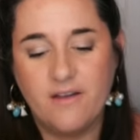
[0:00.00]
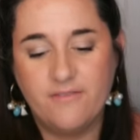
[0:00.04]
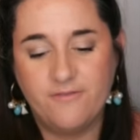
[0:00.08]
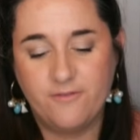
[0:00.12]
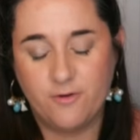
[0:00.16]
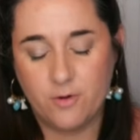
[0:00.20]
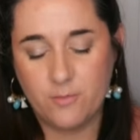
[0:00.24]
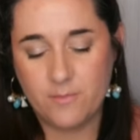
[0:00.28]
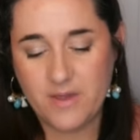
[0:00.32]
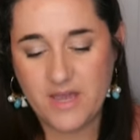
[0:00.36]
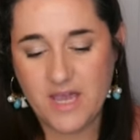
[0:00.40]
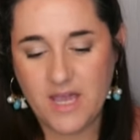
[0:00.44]

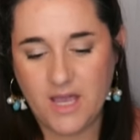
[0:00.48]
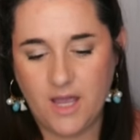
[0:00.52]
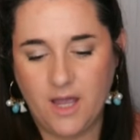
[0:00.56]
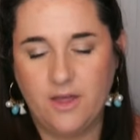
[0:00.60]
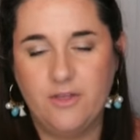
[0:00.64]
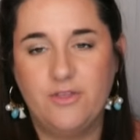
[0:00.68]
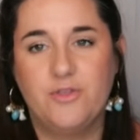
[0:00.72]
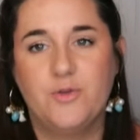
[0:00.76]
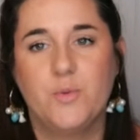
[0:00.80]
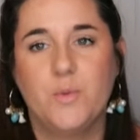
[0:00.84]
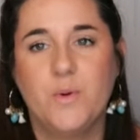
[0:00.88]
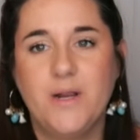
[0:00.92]
For me,
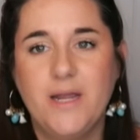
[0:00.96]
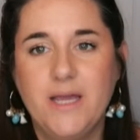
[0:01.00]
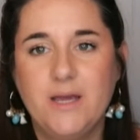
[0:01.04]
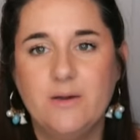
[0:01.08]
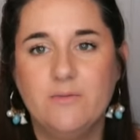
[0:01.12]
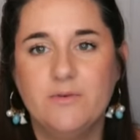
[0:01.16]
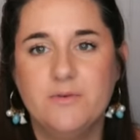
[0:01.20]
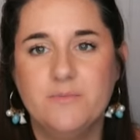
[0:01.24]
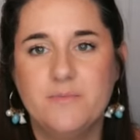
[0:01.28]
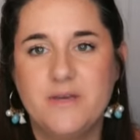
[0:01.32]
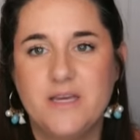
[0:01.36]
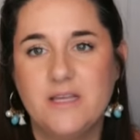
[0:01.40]
a 3
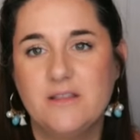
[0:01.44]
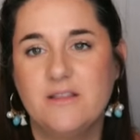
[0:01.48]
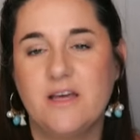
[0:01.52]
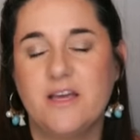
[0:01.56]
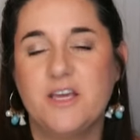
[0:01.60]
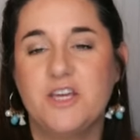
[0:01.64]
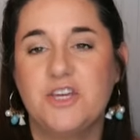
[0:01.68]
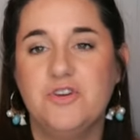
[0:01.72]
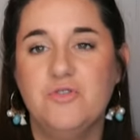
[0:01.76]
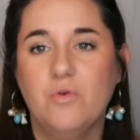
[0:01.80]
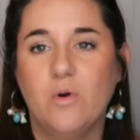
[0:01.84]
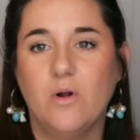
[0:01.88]
would mean
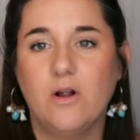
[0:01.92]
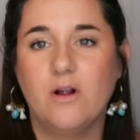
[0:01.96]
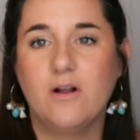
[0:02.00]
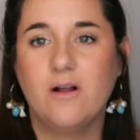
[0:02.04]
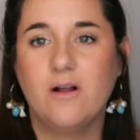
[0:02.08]
that you are